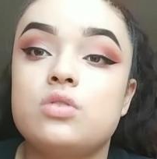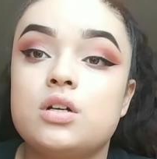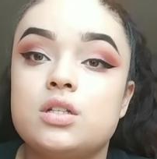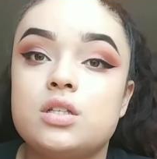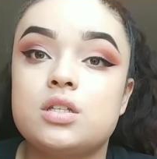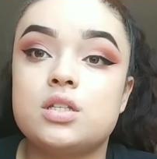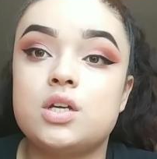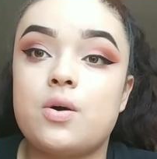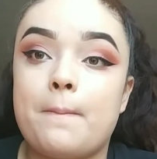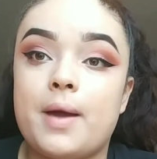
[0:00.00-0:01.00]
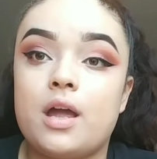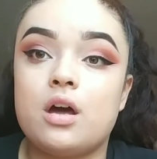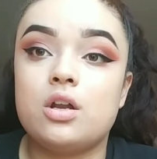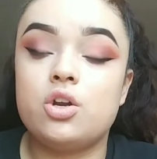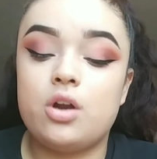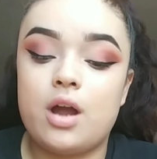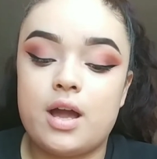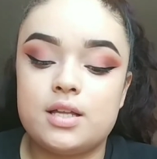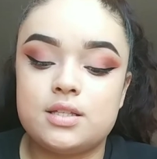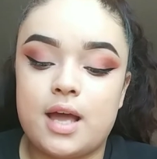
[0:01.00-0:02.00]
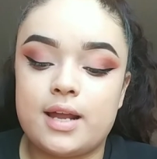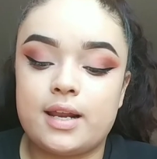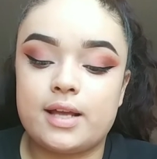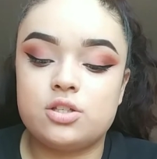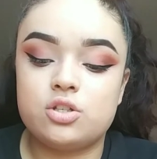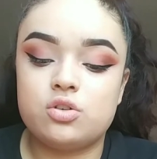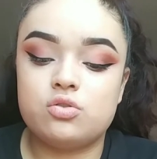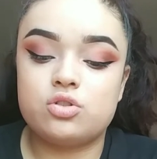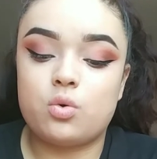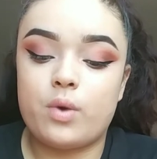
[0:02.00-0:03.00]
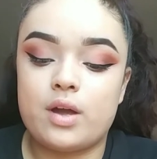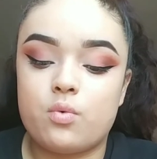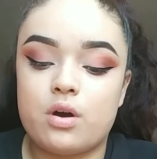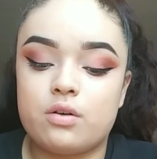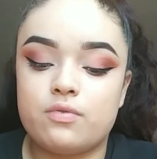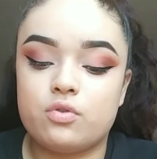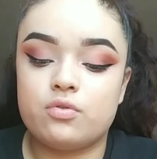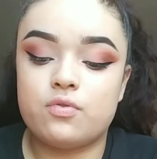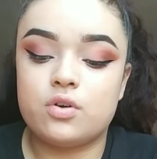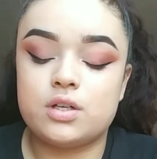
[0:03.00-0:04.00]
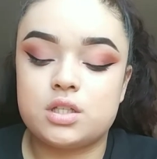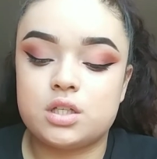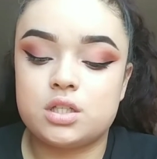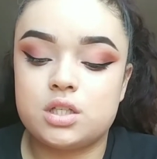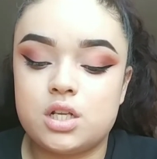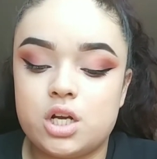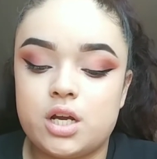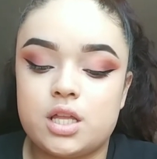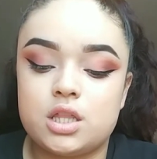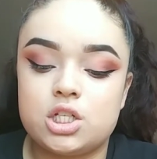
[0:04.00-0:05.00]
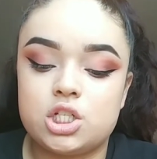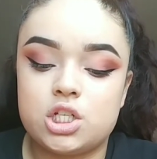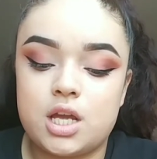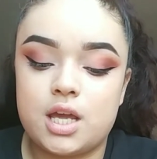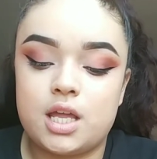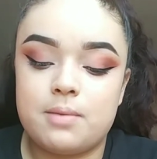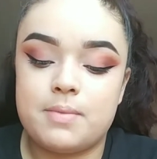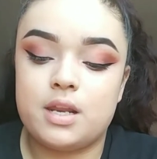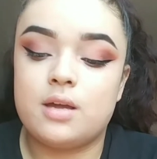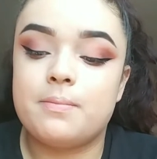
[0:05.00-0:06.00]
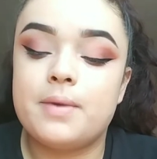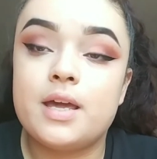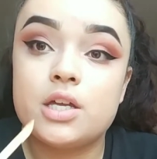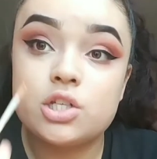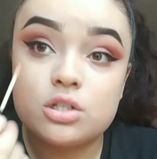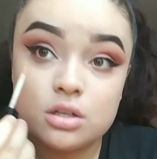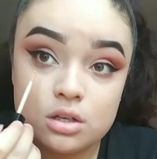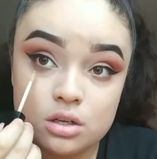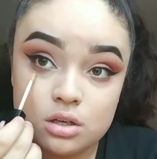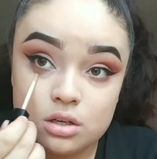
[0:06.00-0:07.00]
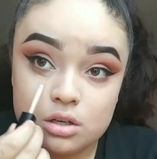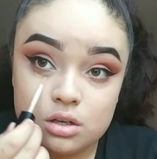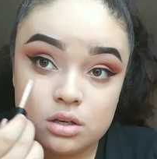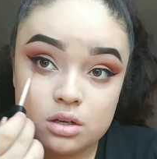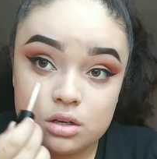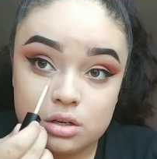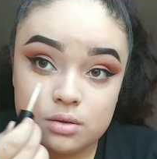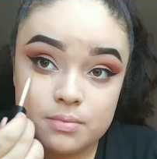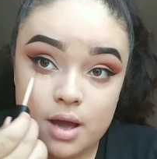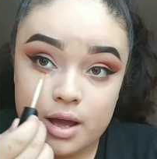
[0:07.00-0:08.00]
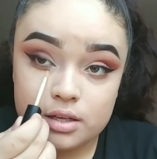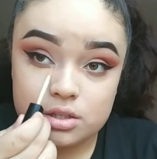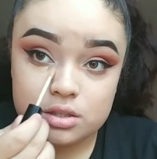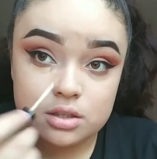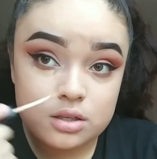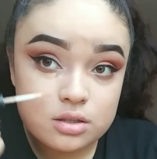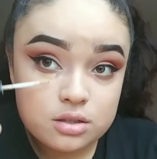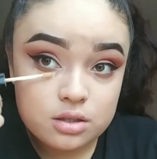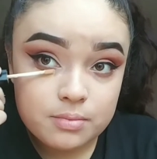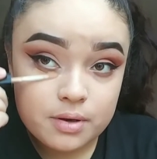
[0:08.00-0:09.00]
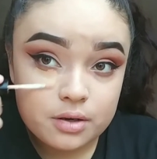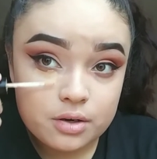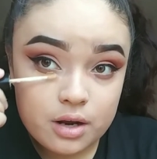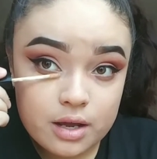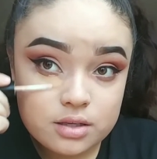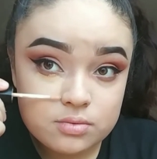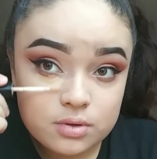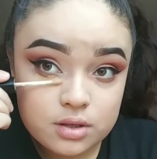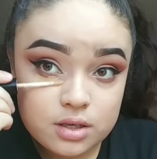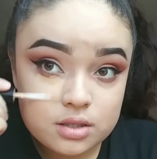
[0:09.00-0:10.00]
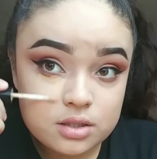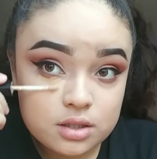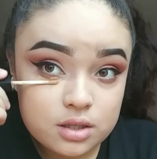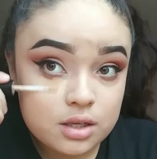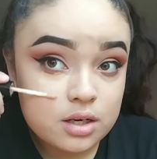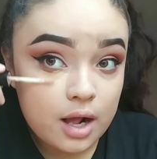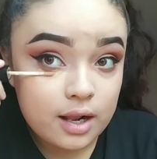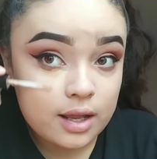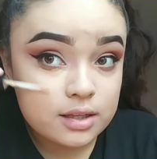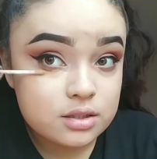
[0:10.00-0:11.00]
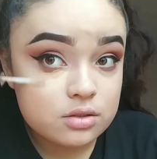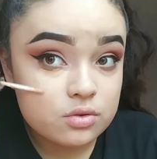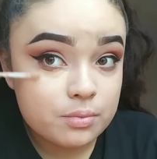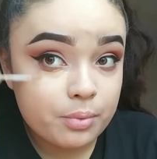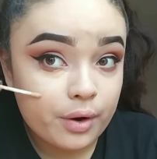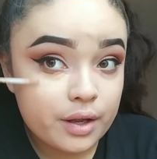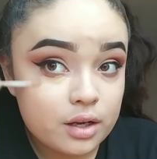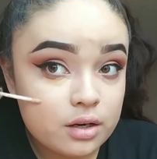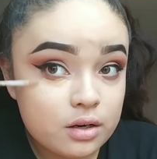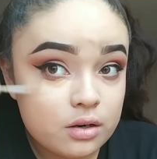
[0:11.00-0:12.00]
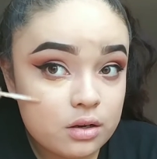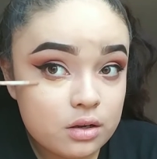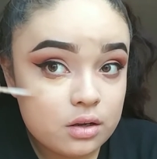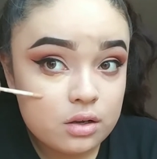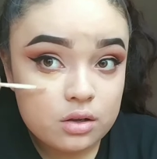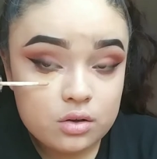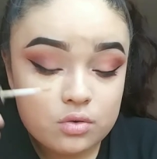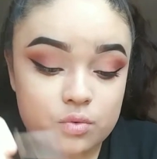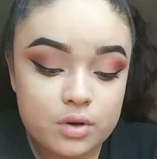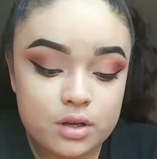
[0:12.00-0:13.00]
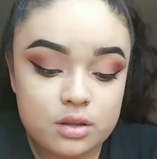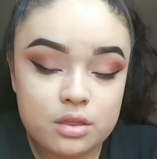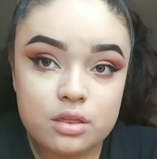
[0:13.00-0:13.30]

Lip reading: conceal my under eyes, I like to use the Wet n Wild Photo Focus Concealer in the shade medium beige. I just conceal my under eyes with this, and then I like to brighten with